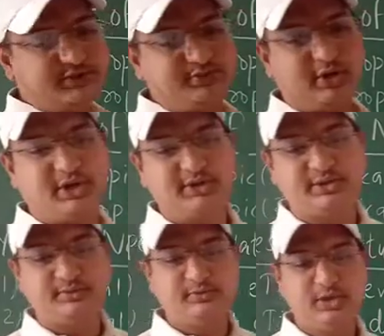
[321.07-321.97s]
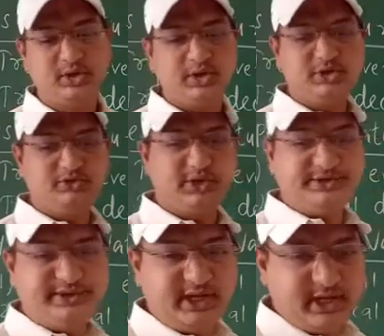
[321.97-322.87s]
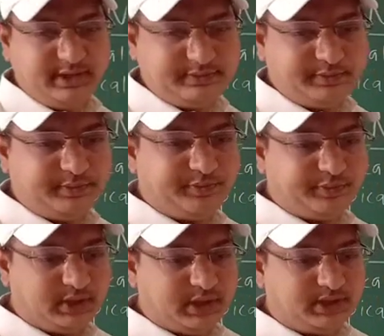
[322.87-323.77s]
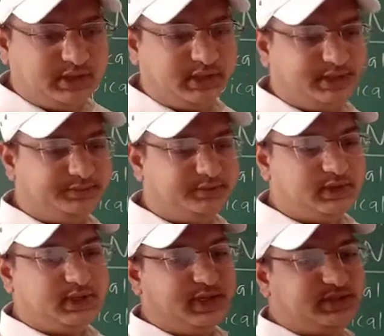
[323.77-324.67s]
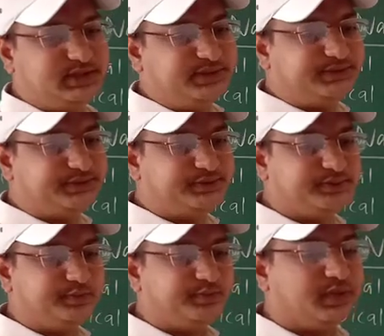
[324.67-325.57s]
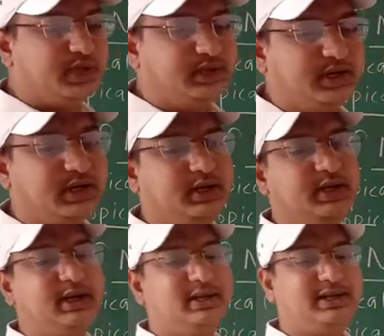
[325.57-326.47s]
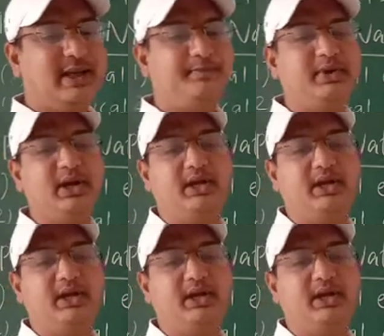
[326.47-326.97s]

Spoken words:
forest. Students, then the next is the temperate